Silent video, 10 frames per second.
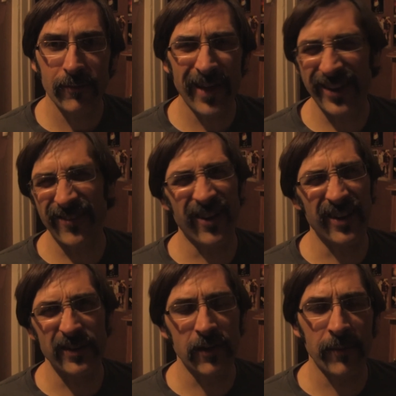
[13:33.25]
Not a
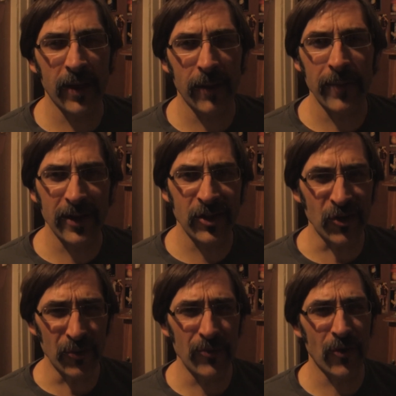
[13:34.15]
ton. I'm not a
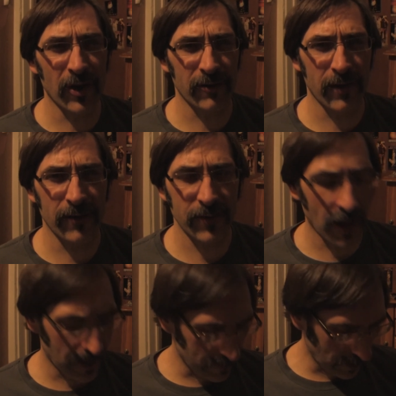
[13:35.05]
huge autograph
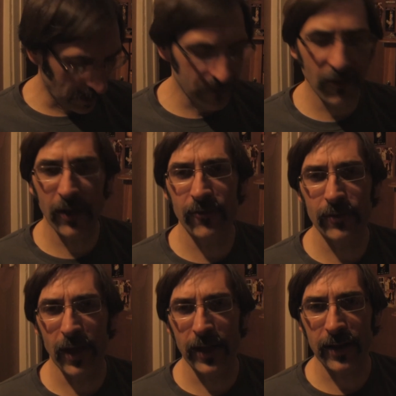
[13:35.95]
guy, but I do
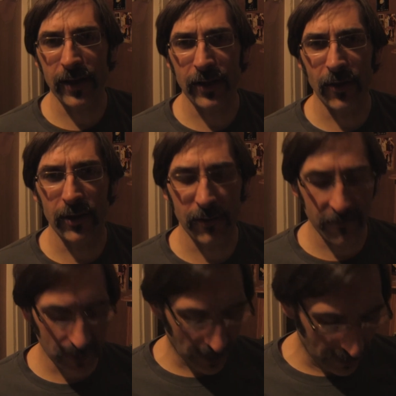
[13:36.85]
like getting
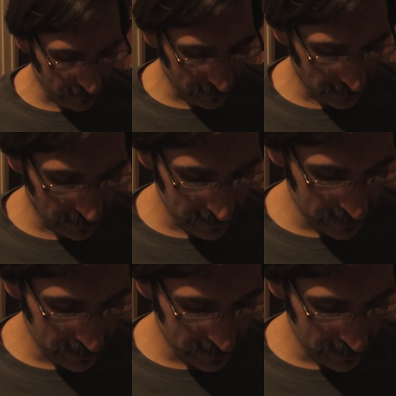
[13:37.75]
autographs occasionally.